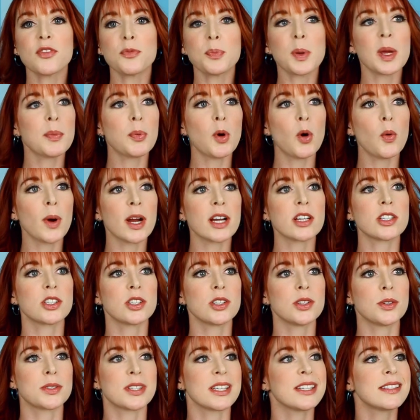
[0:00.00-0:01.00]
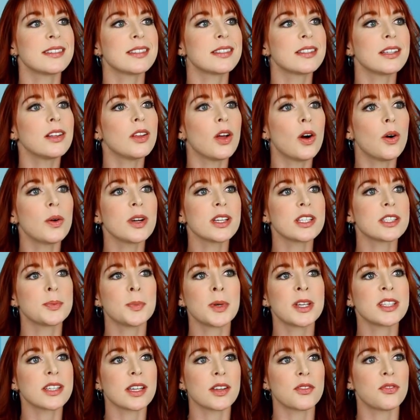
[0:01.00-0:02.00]
if people wear shoes, it still always
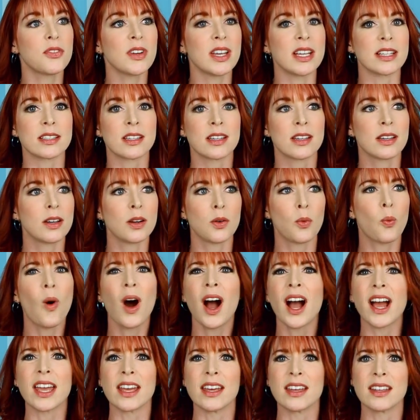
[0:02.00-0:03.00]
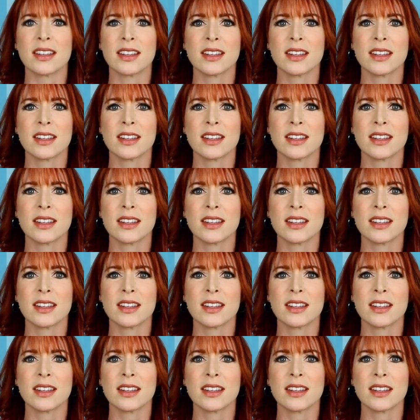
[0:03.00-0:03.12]
smells like feet. Why?